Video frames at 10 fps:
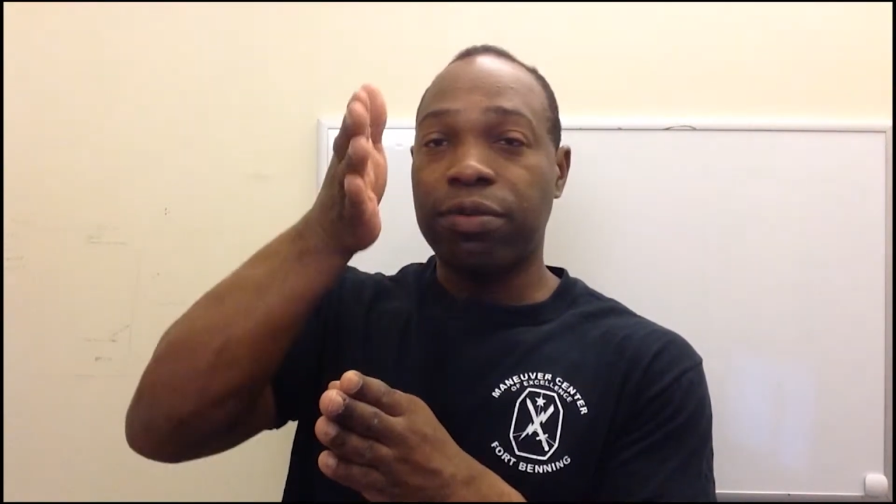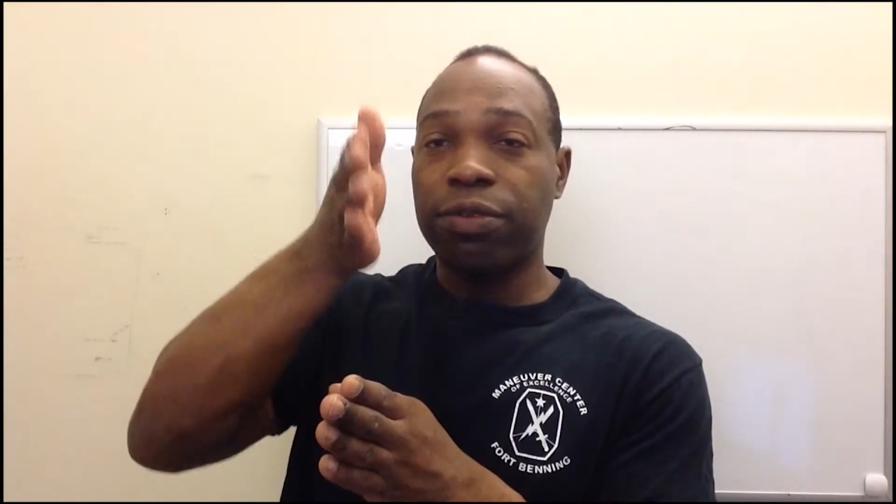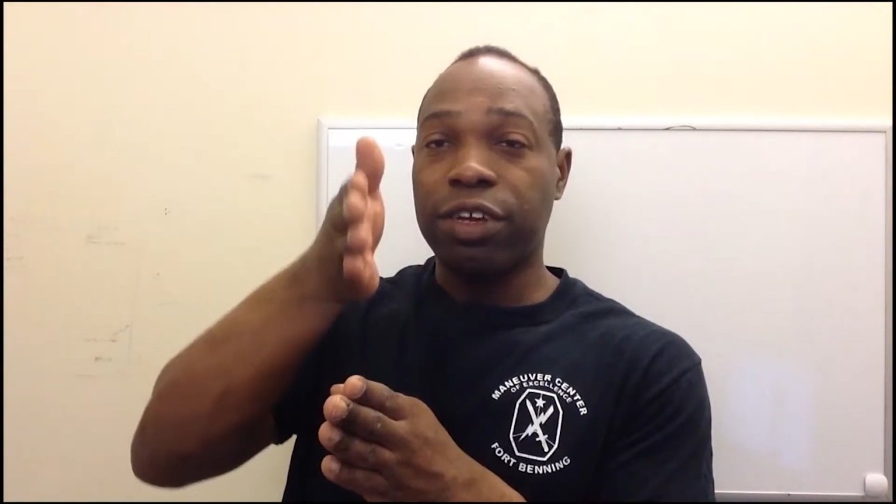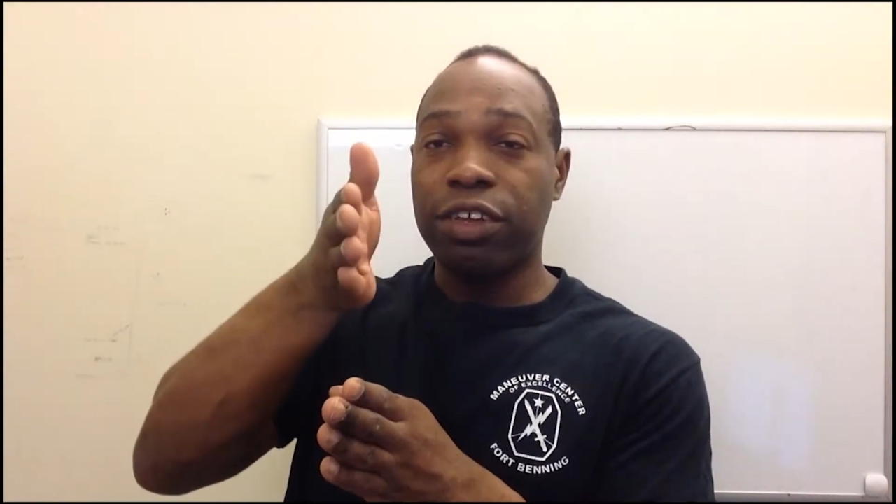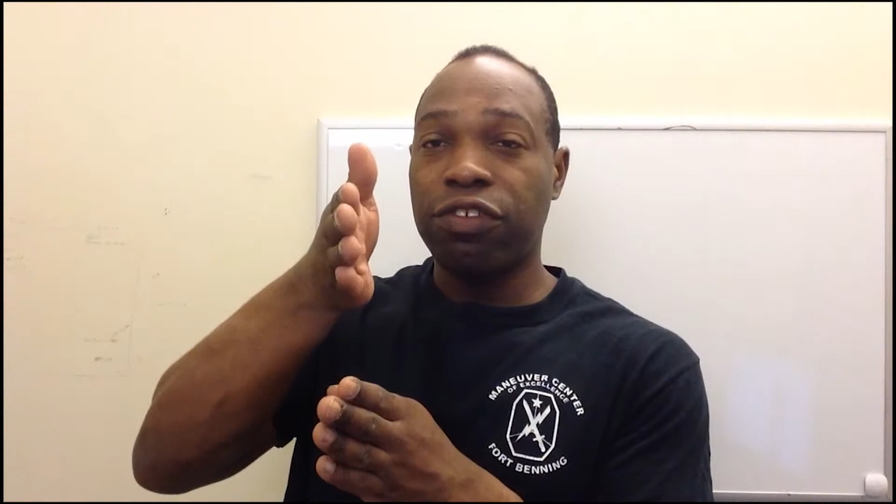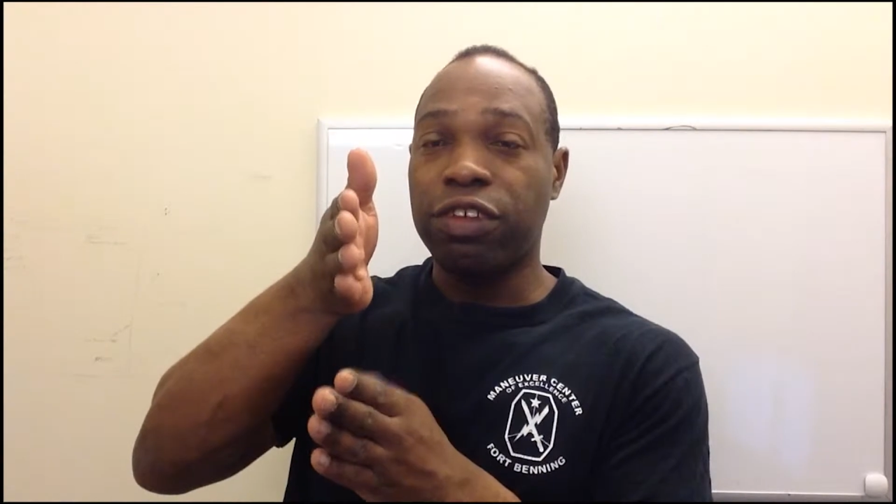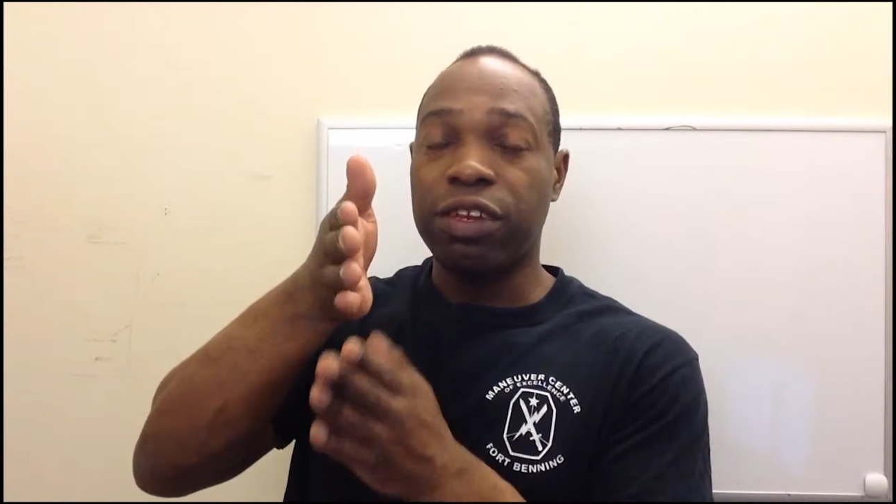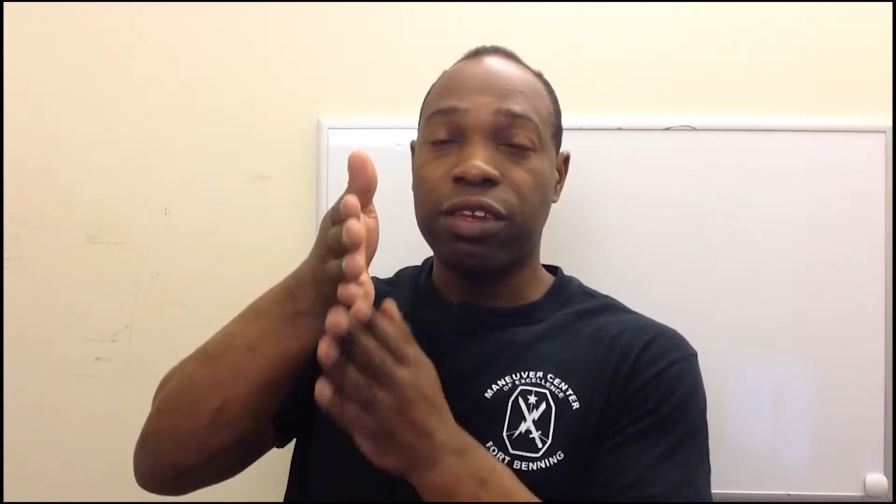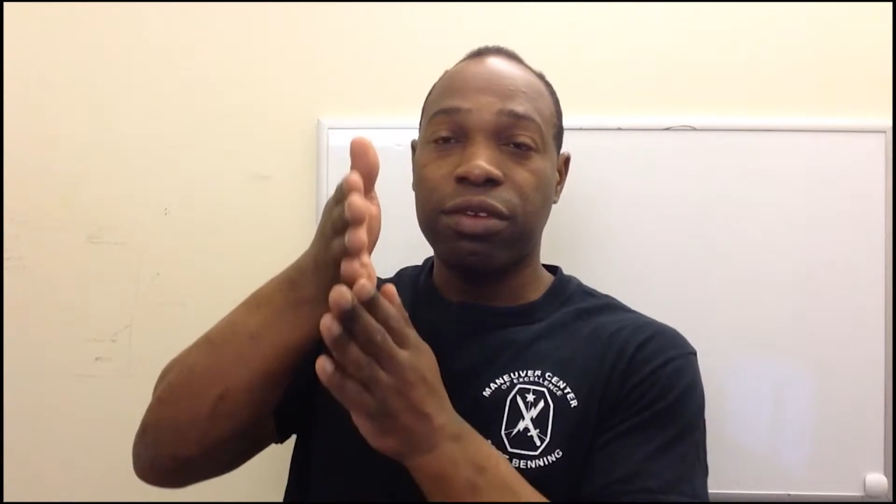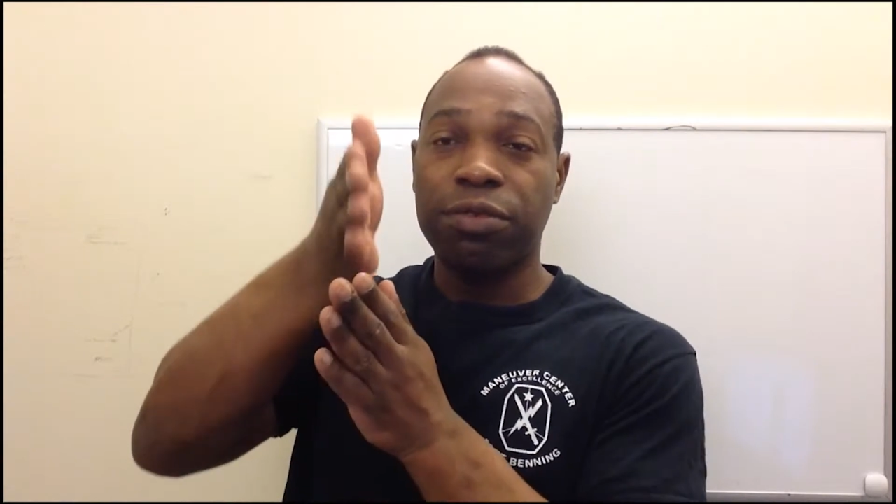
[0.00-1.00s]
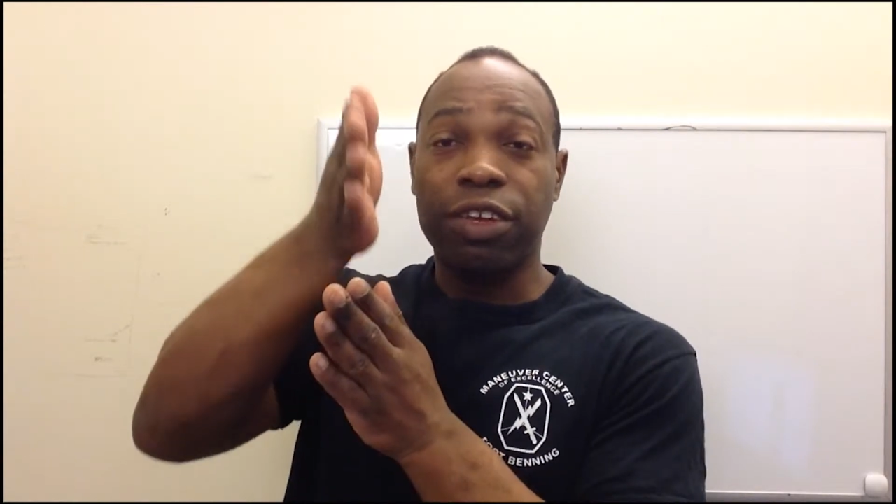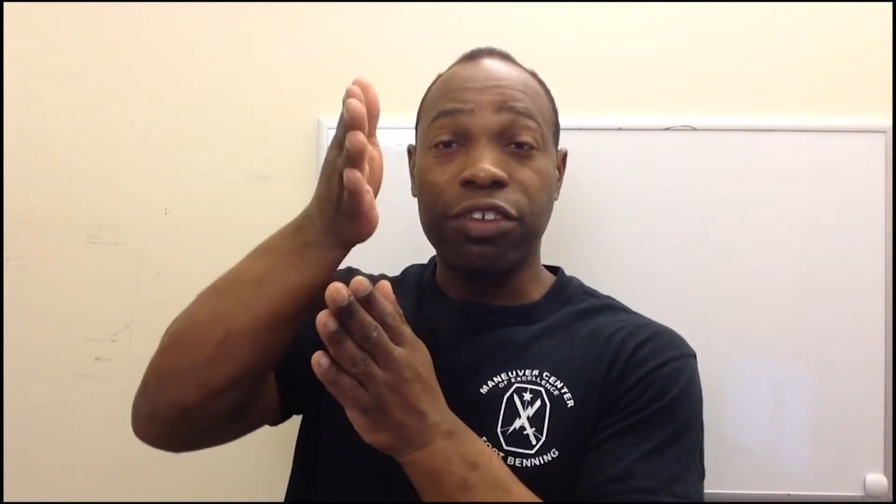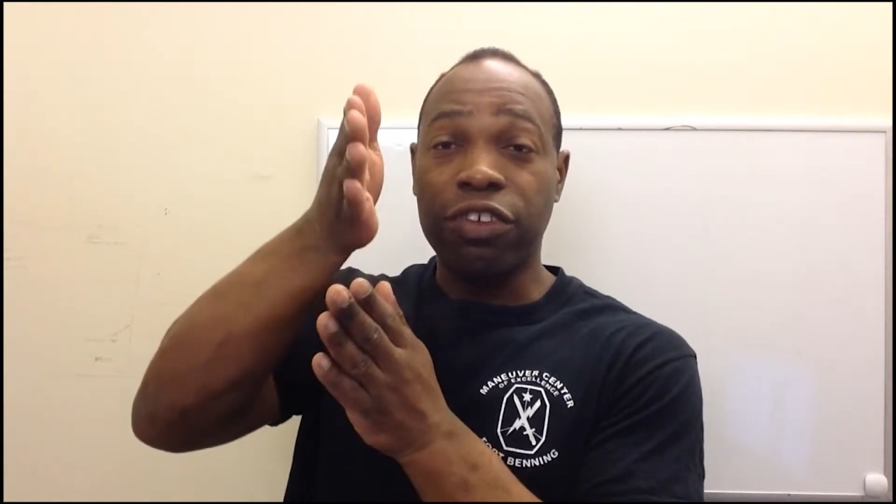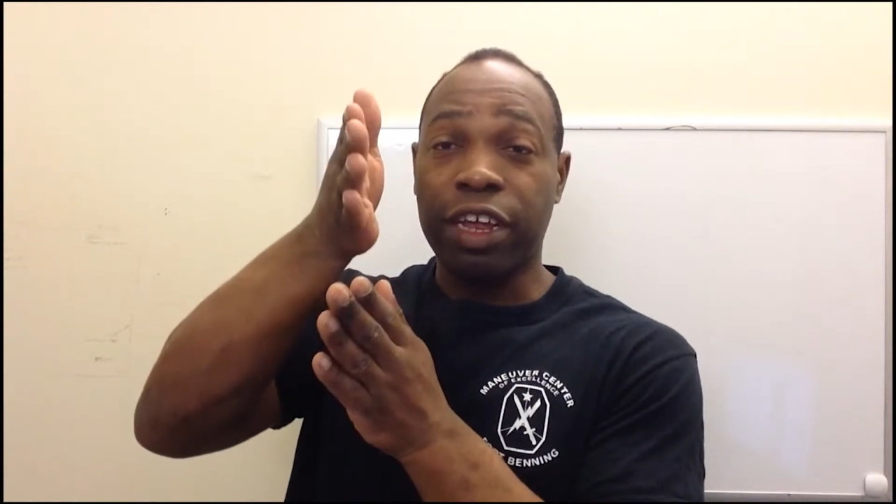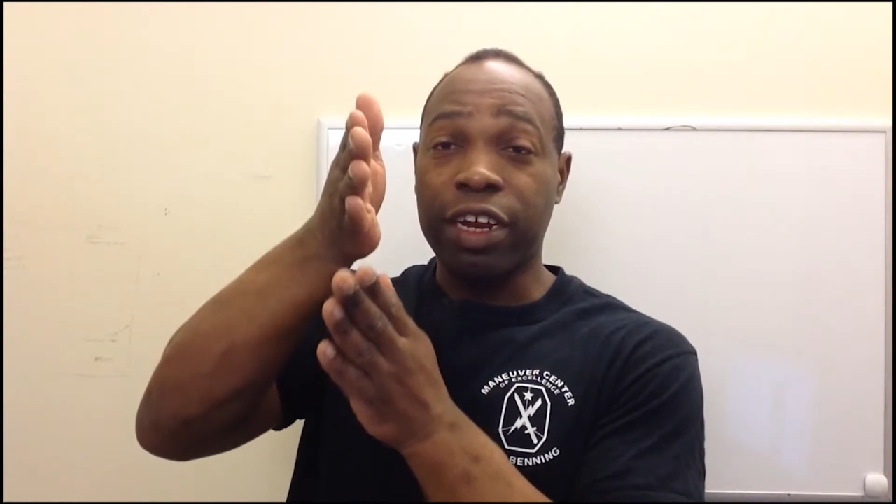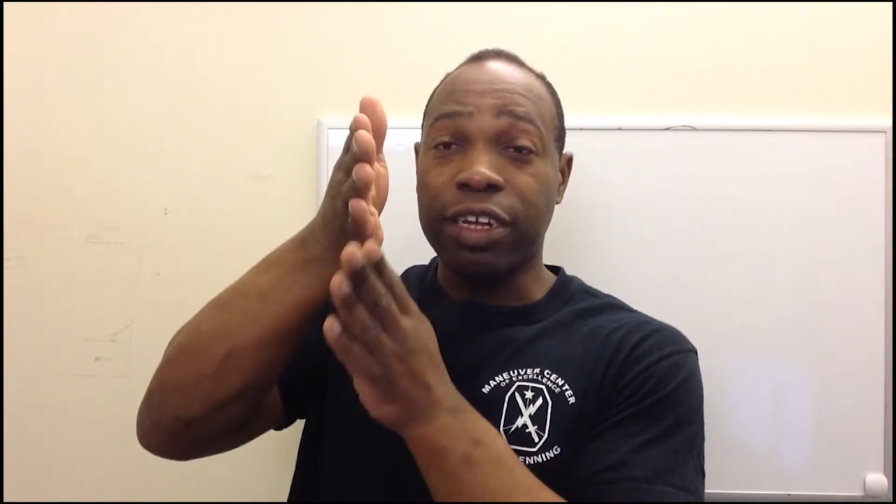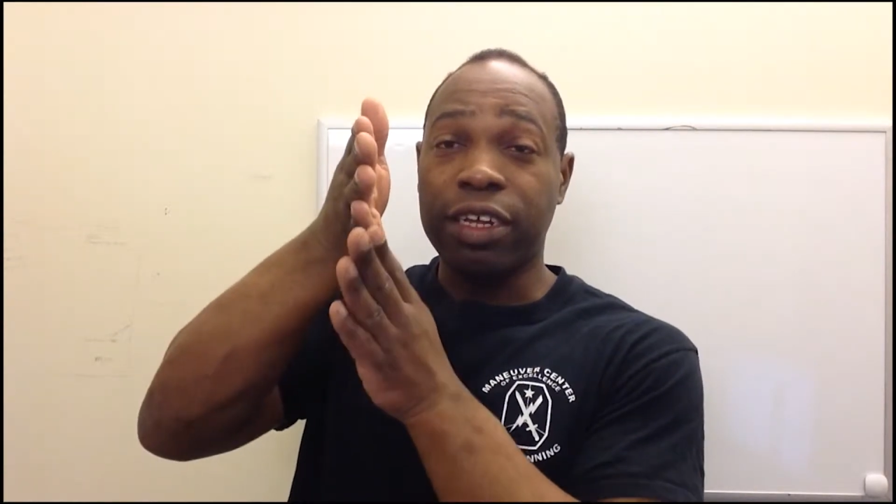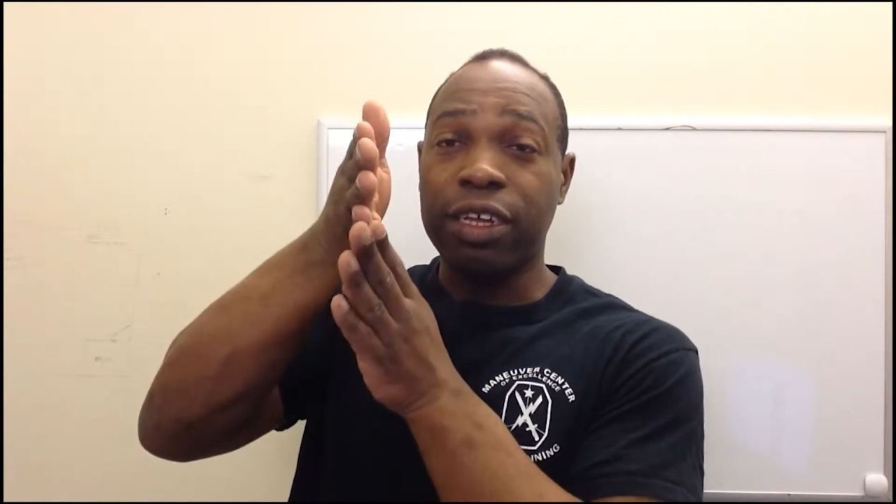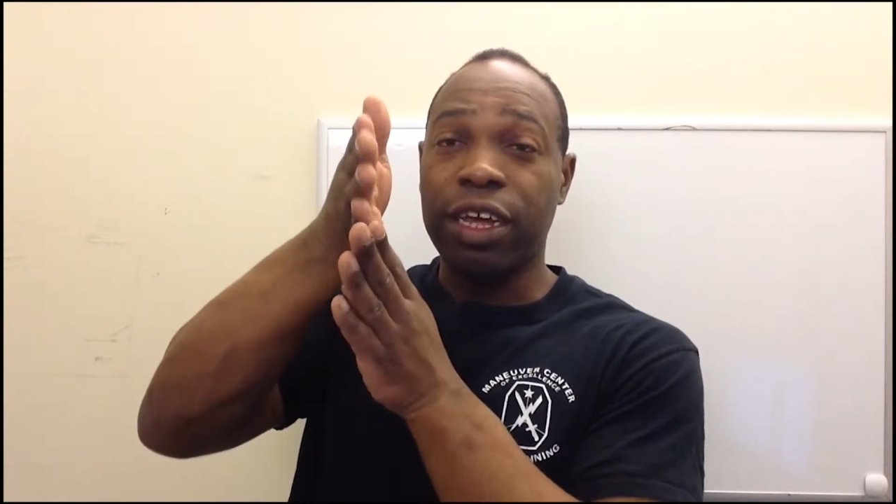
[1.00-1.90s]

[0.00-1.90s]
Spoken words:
retentionality